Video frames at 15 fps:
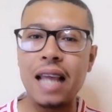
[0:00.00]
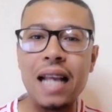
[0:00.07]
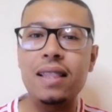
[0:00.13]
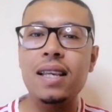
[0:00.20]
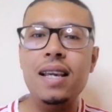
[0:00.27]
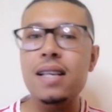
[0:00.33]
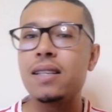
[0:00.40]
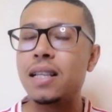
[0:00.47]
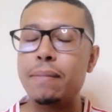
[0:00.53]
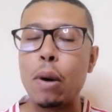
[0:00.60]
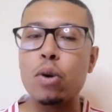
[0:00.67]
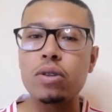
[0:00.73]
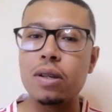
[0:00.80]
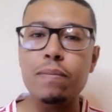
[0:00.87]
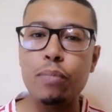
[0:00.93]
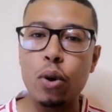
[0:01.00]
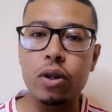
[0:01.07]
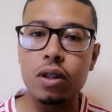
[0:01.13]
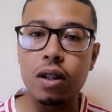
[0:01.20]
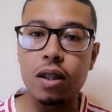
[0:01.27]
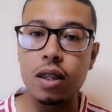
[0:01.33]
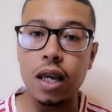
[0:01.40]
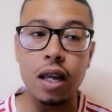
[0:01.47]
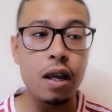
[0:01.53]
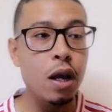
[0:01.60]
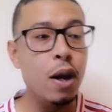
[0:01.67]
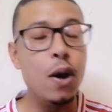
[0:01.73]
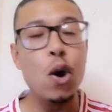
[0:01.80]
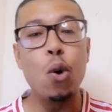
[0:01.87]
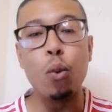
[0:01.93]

That is the most important thing.